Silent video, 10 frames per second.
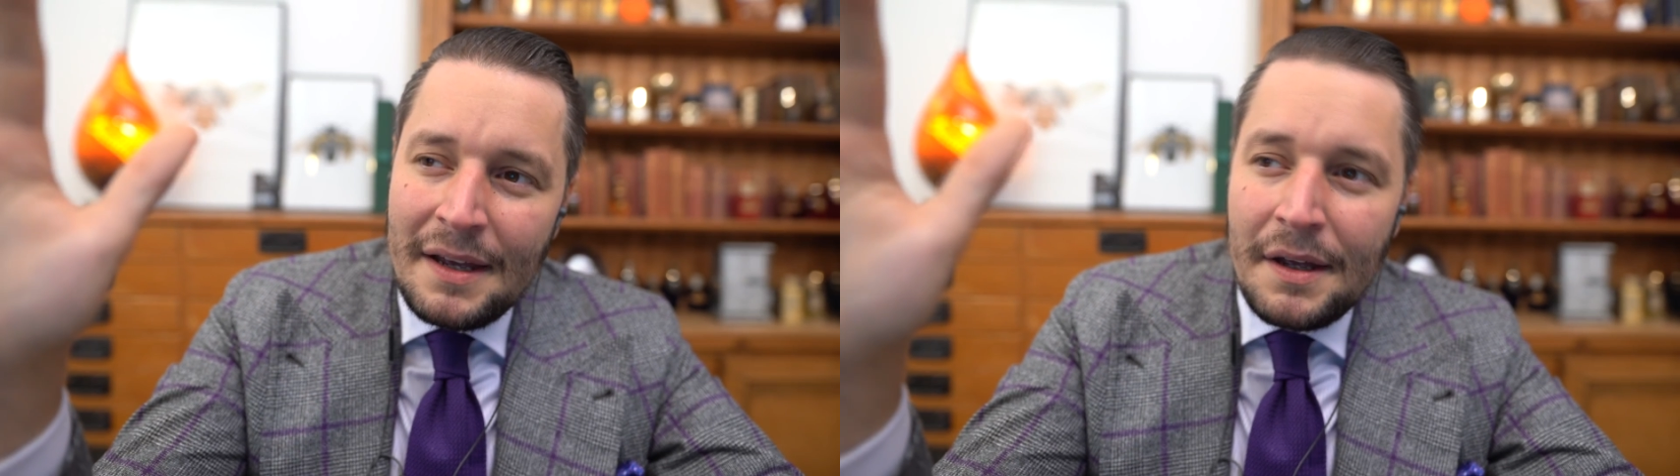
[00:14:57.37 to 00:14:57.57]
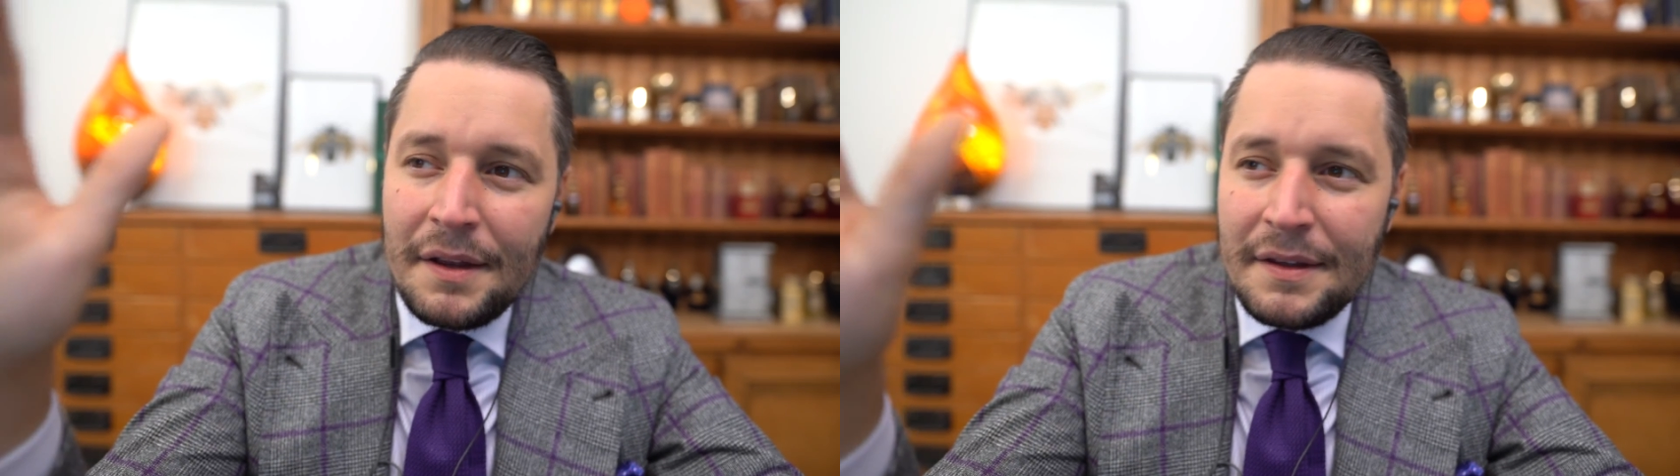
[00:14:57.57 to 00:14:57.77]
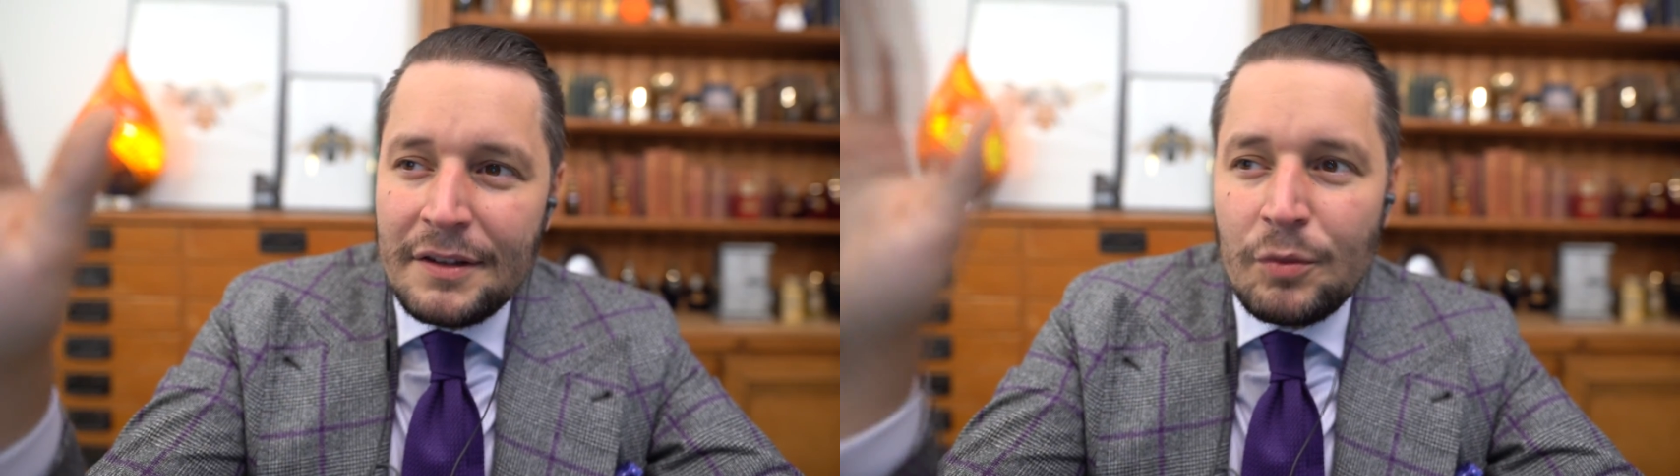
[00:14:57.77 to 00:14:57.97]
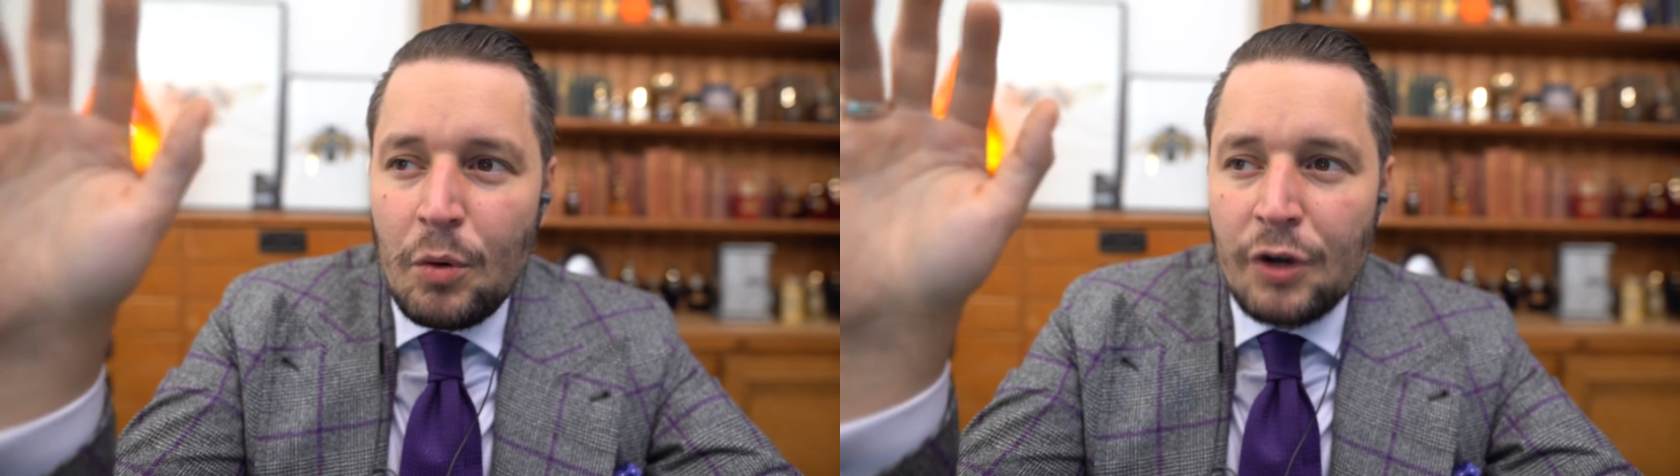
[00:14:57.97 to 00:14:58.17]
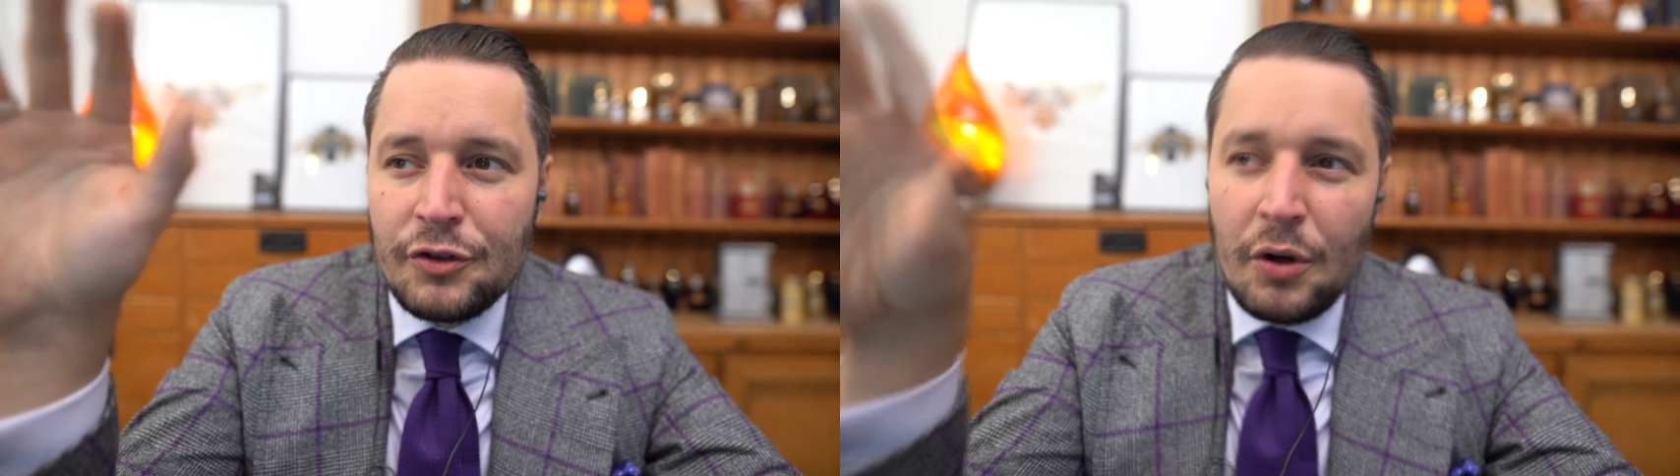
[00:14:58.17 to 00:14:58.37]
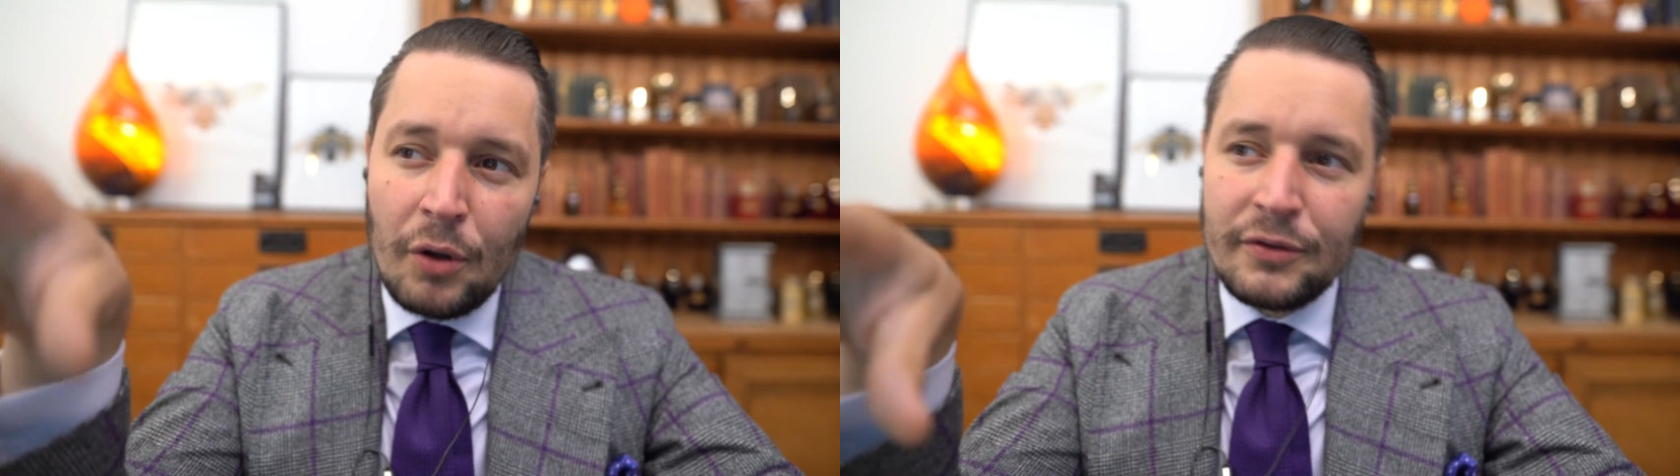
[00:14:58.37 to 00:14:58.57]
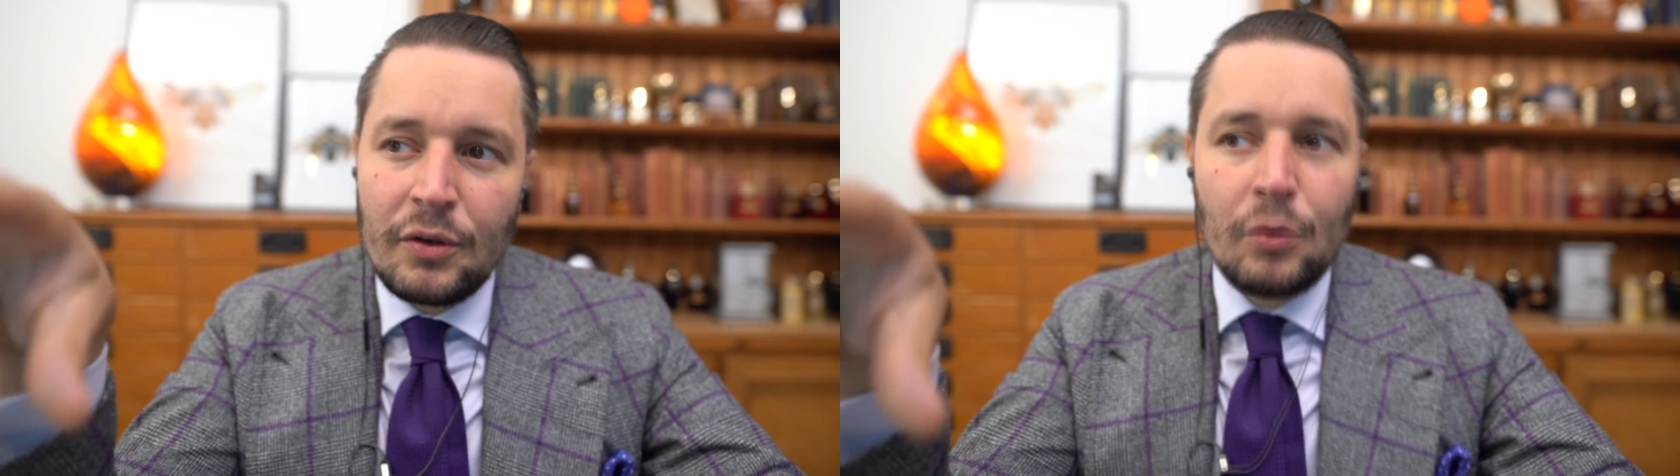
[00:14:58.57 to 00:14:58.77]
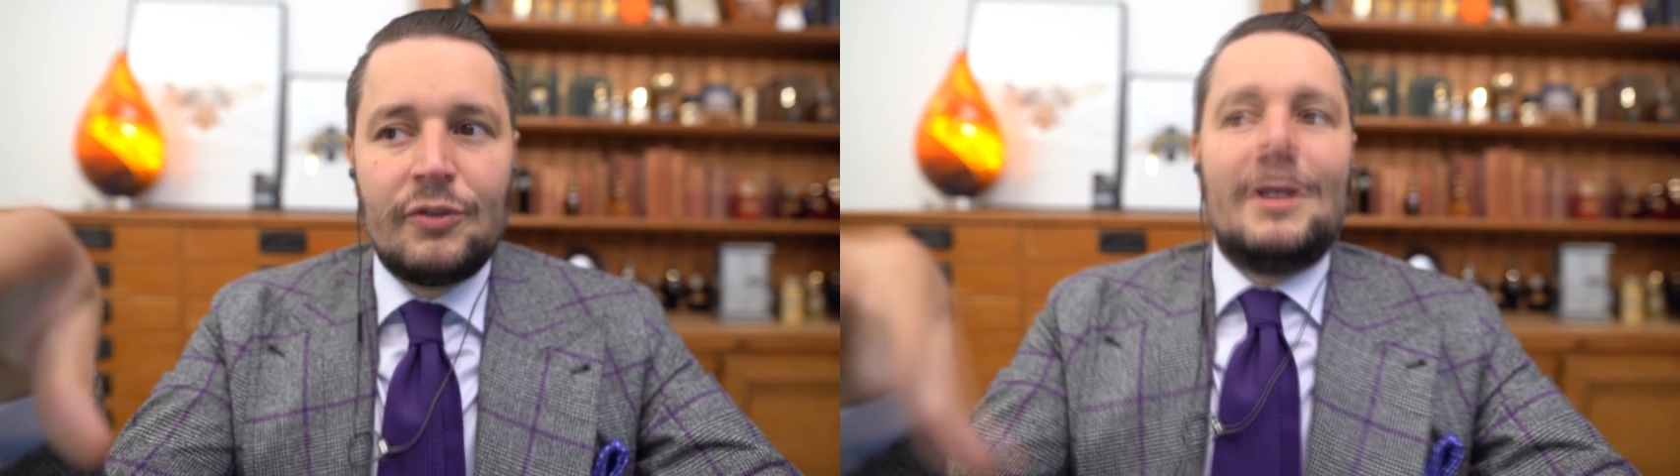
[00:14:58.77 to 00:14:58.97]
This watch
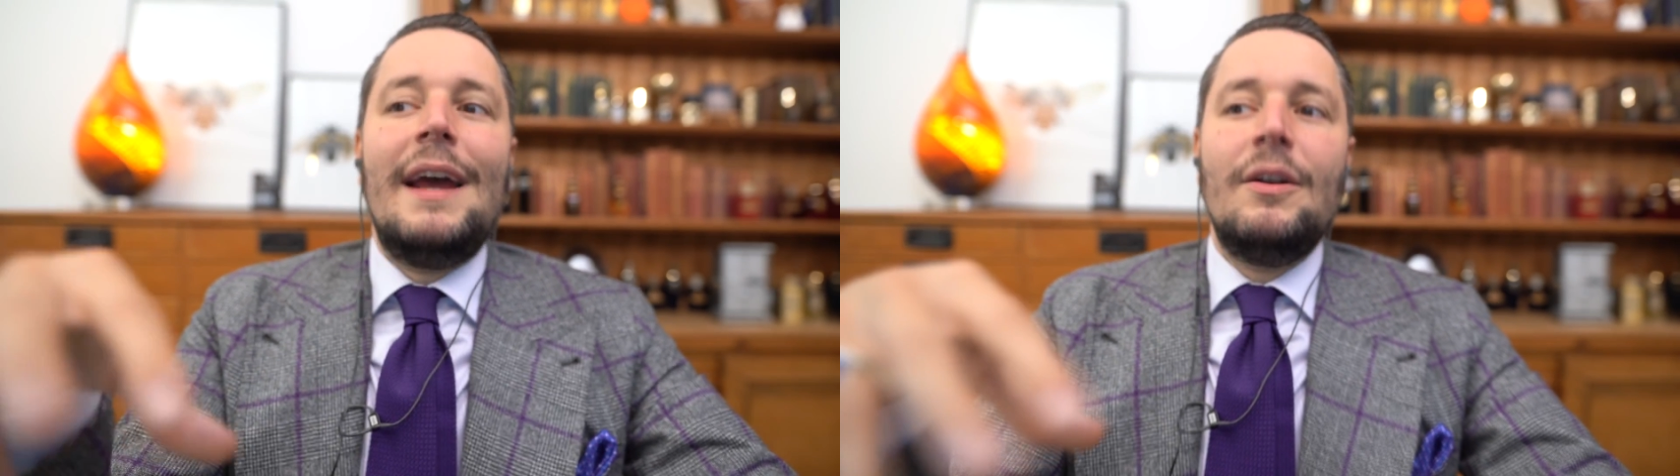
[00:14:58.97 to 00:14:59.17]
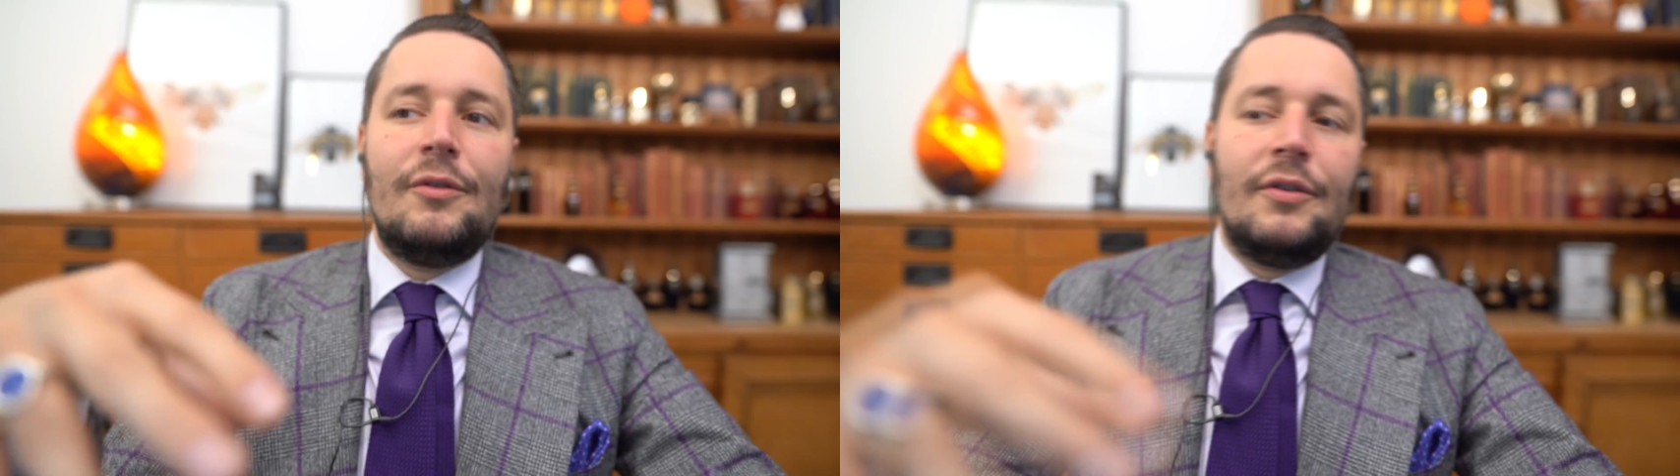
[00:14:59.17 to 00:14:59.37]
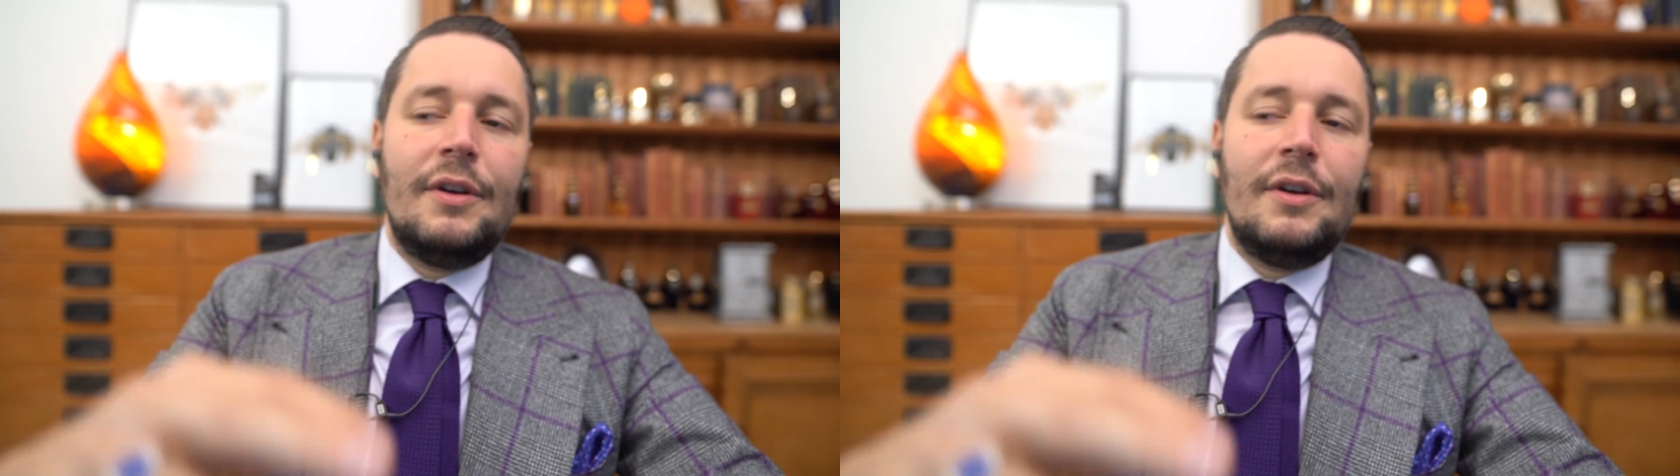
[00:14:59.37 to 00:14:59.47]
also looks kind of,